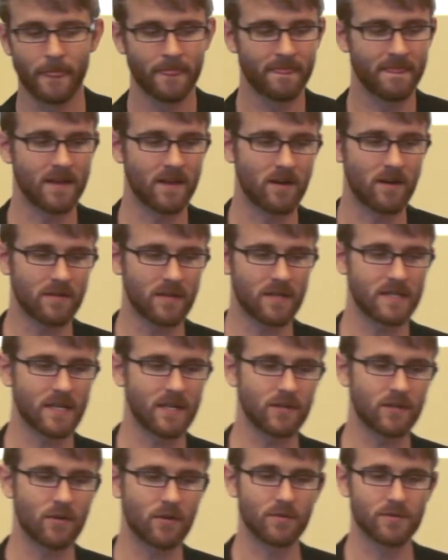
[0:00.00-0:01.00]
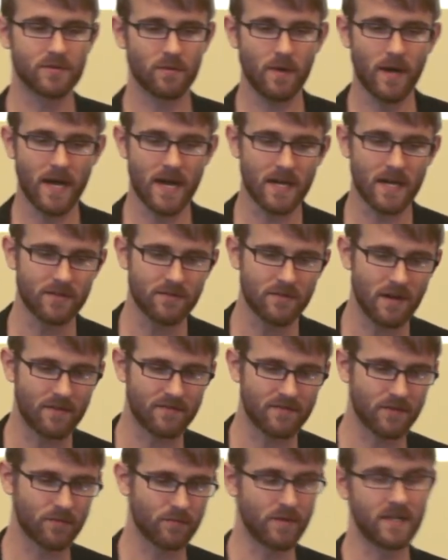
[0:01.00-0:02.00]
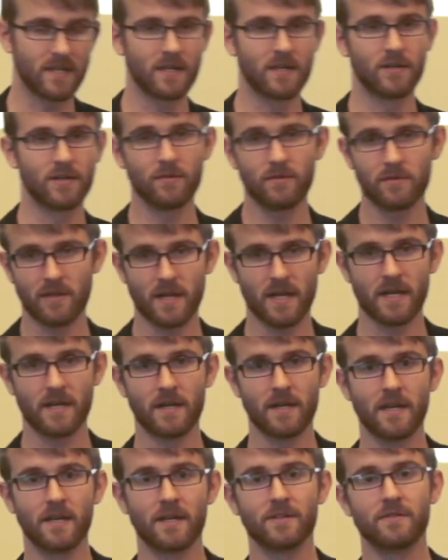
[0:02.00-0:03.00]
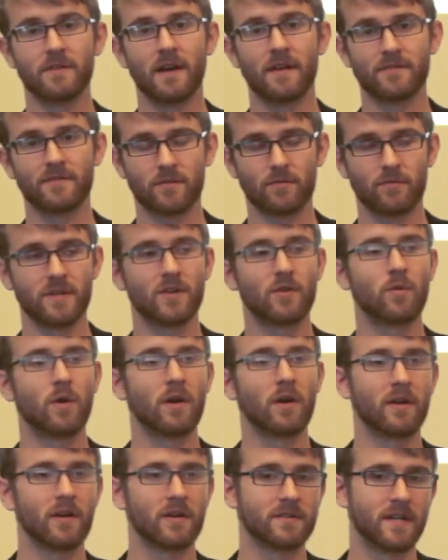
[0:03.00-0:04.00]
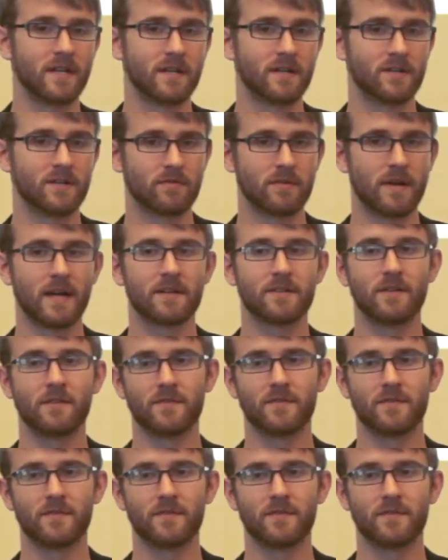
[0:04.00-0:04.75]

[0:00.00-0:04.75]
then all that data goes away, and you have to re-get a new client ID, and you have to require your data direct.